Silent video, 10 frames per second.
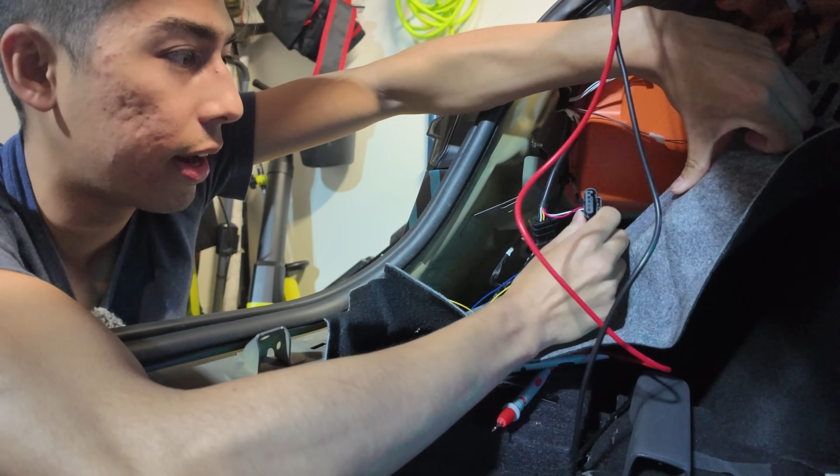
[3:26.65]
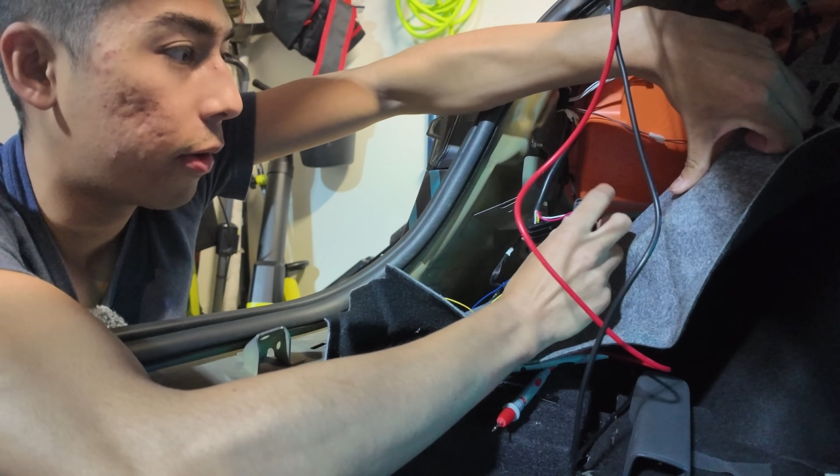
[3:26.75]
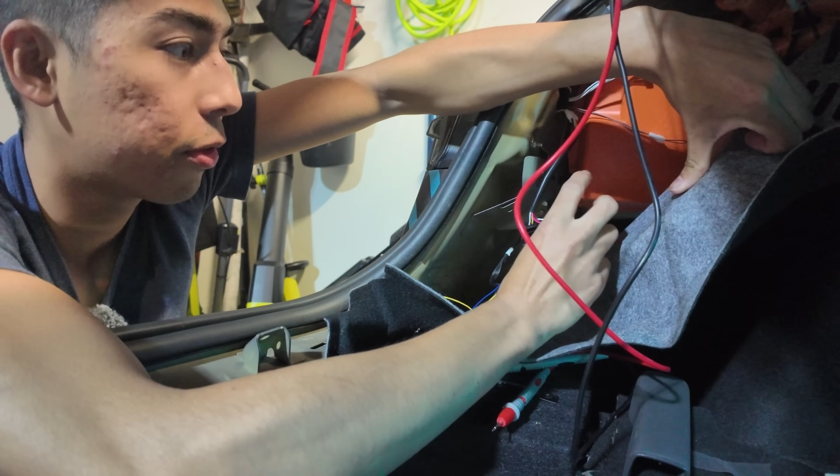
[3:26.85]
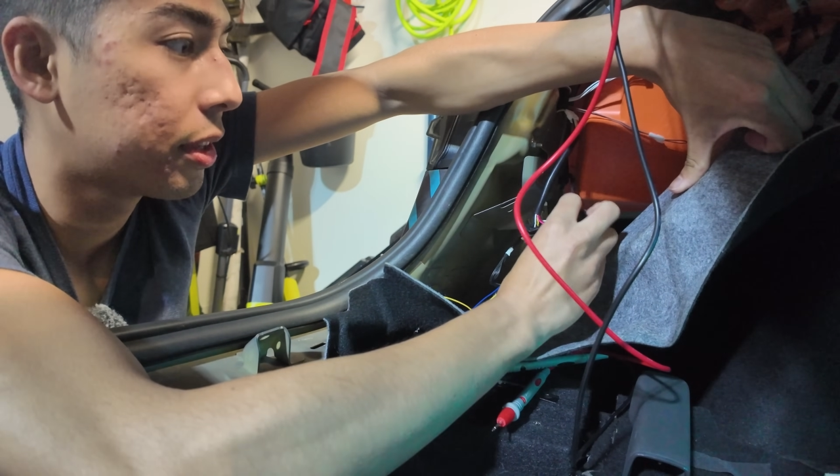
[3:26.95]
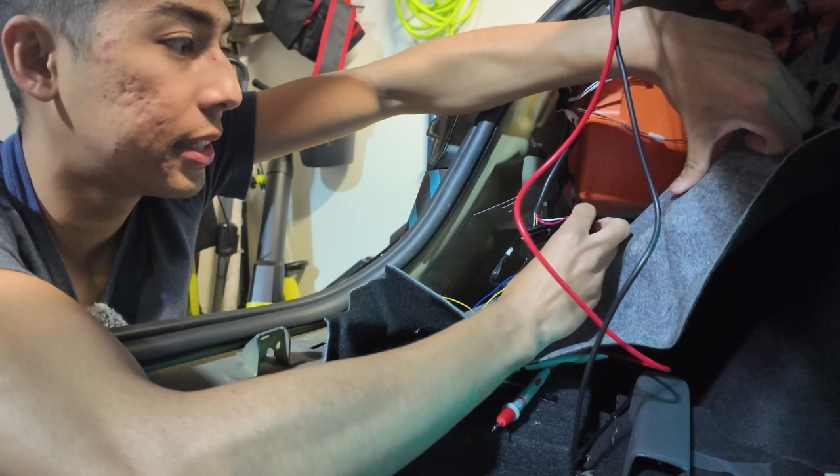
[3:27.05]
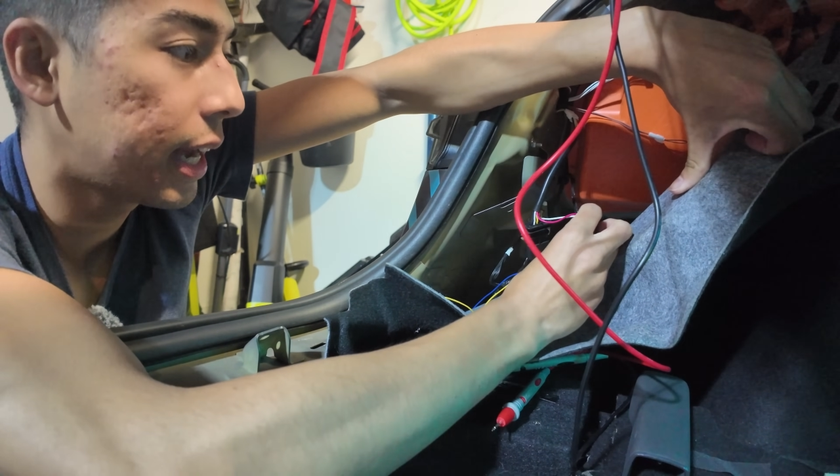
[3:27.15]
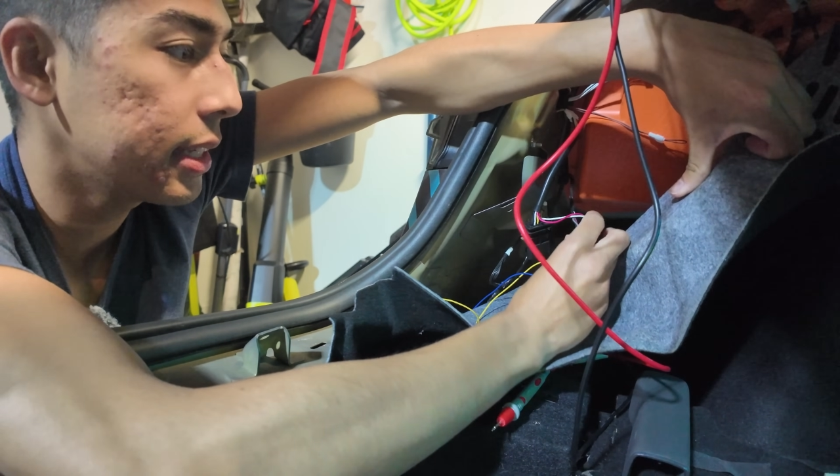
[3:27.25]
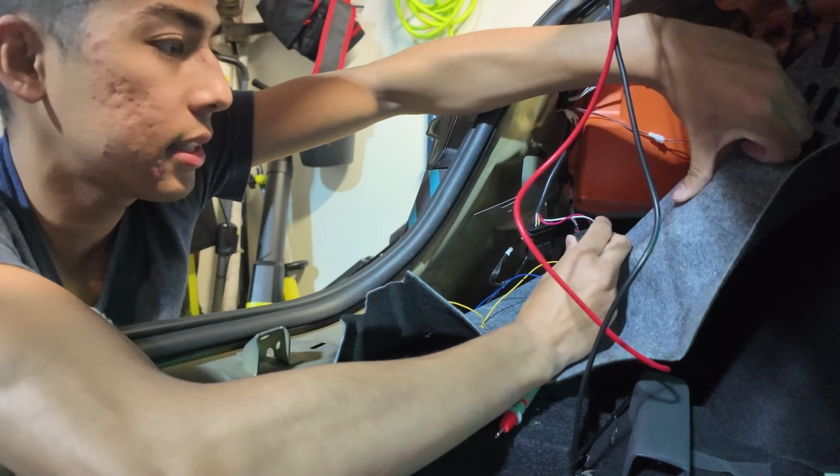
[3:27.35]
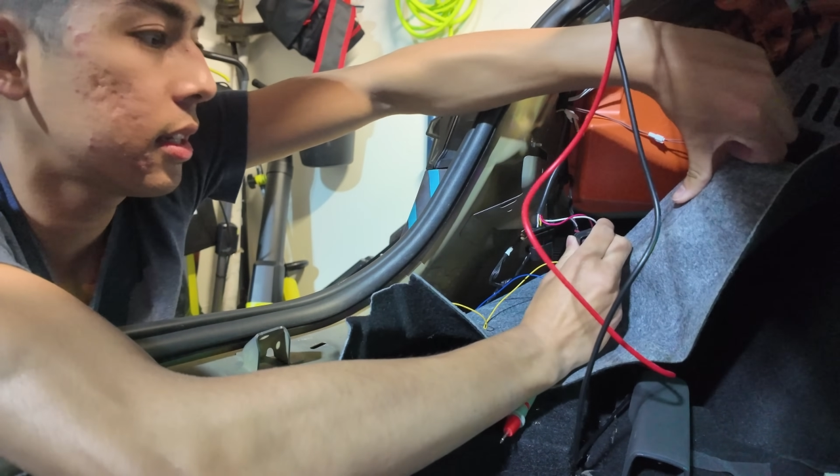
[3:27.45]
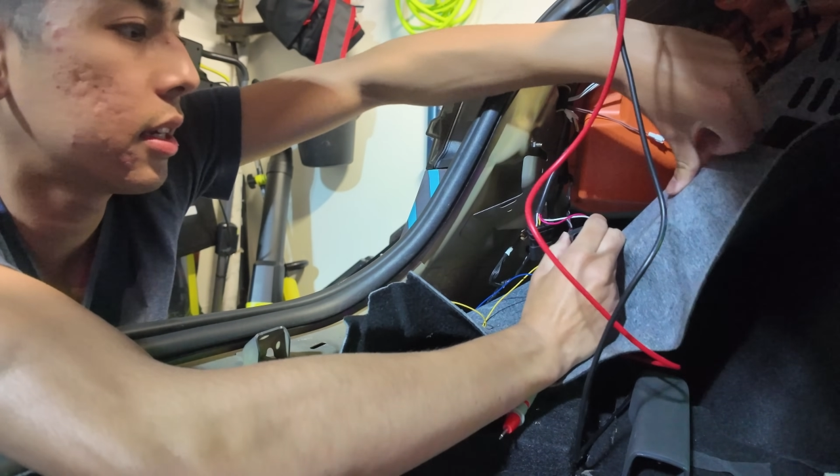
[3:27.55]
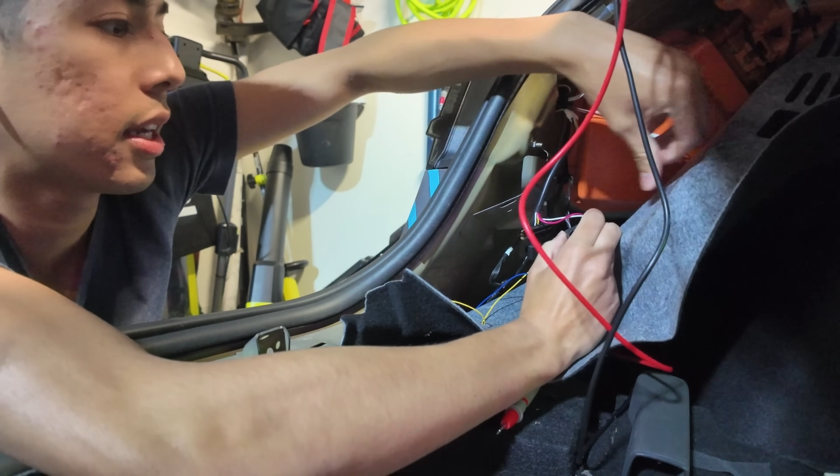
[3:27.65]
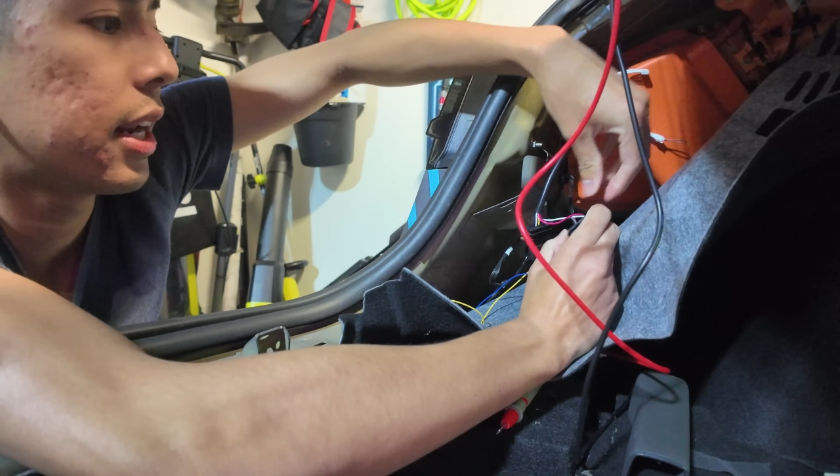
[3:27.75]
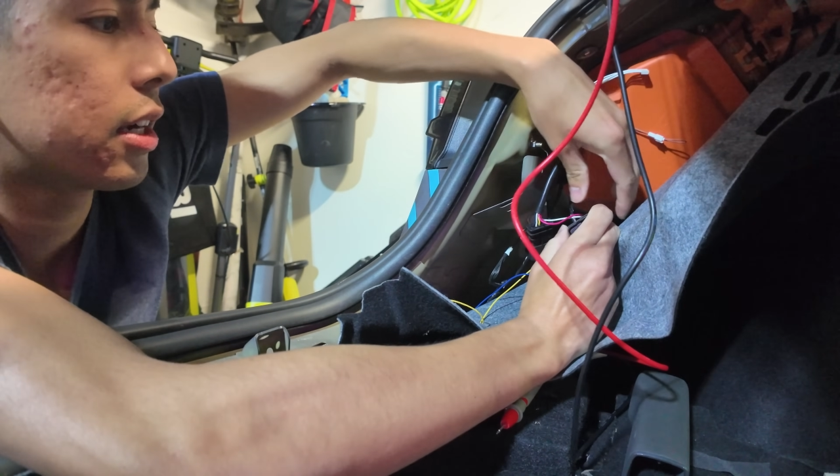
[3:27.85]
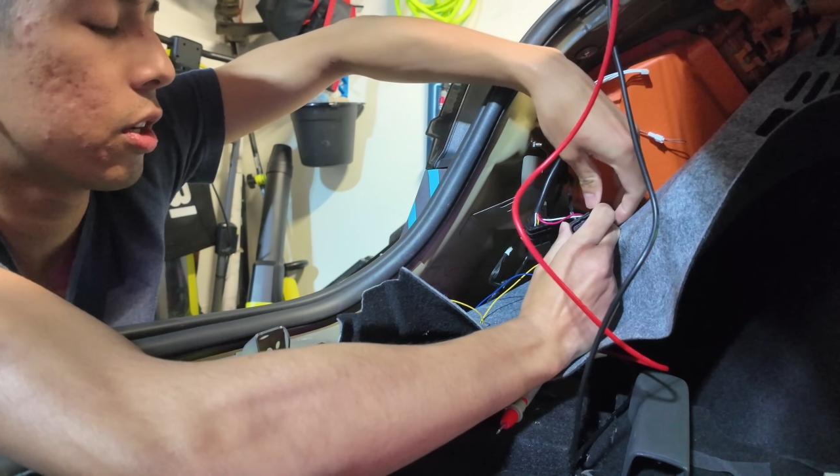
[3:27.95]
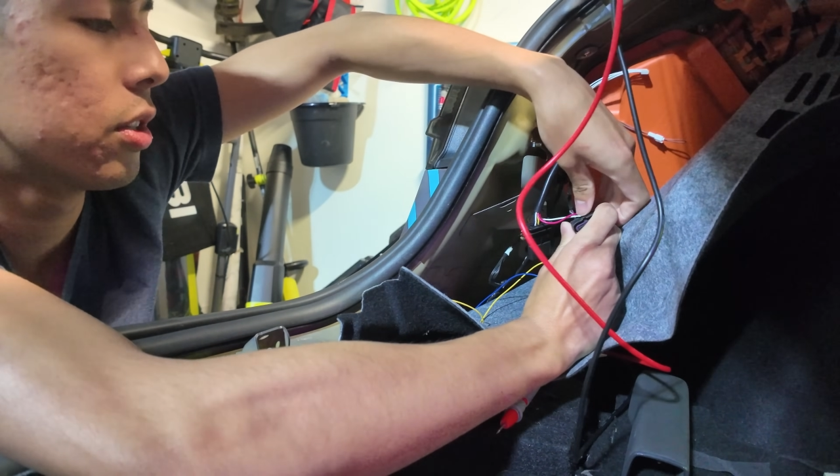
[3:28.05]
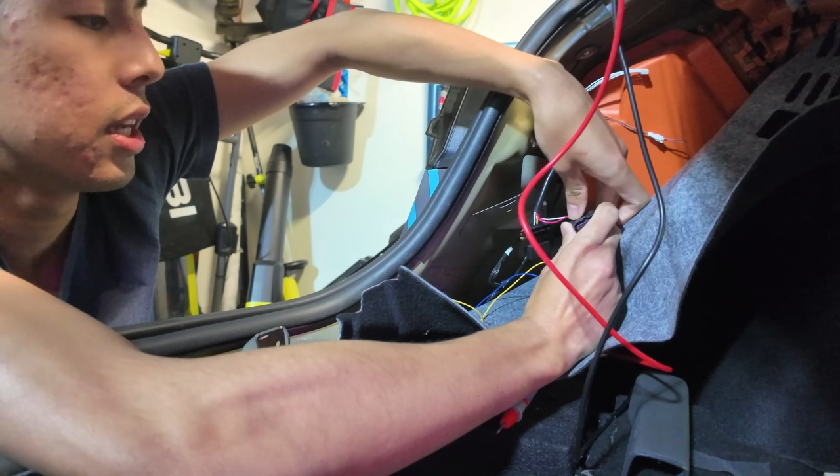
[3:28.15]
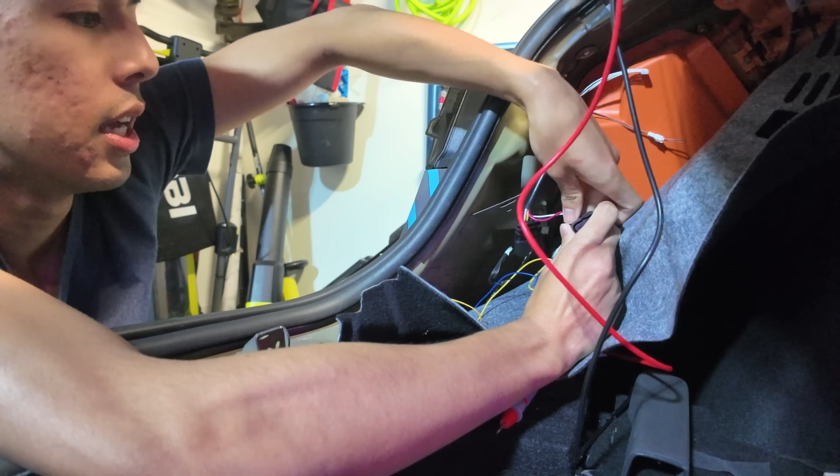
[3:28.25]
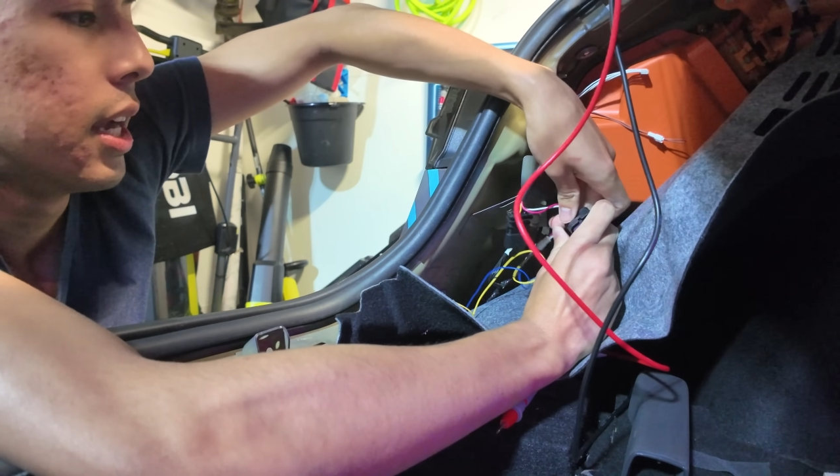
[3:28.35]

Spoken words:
Now for the Tesla connectors,